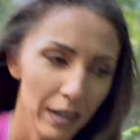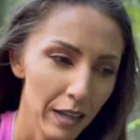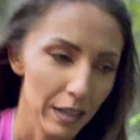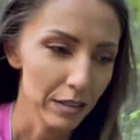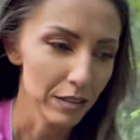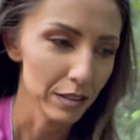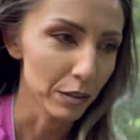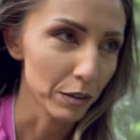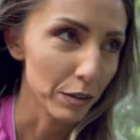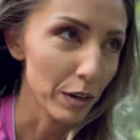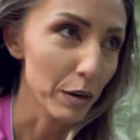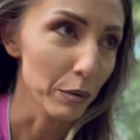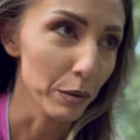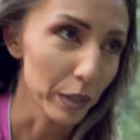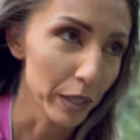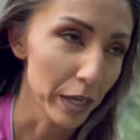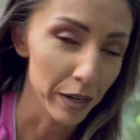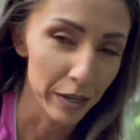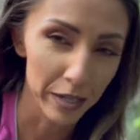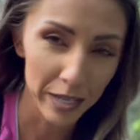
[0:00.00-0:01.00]
Also a great
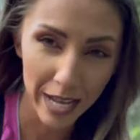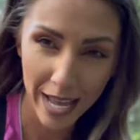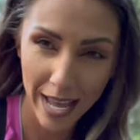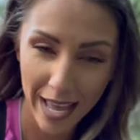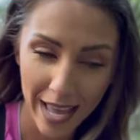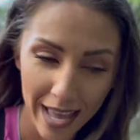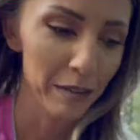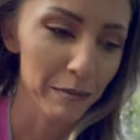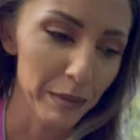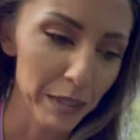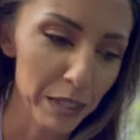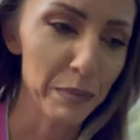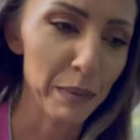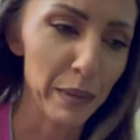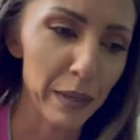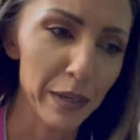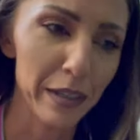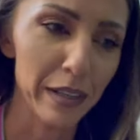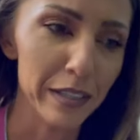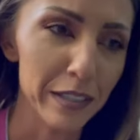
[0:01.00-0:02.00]
workout. Much
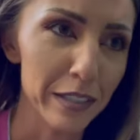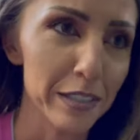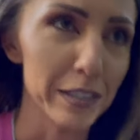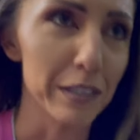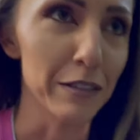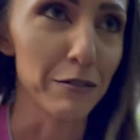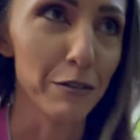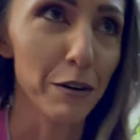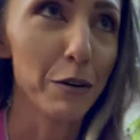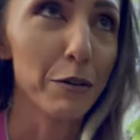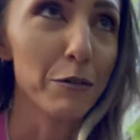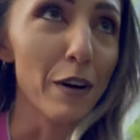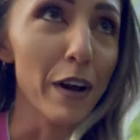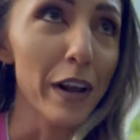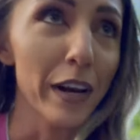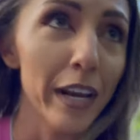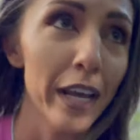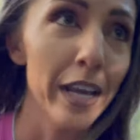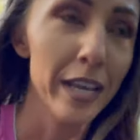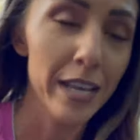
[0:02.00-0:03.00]
better than just a road
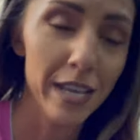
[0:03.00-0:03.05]
run.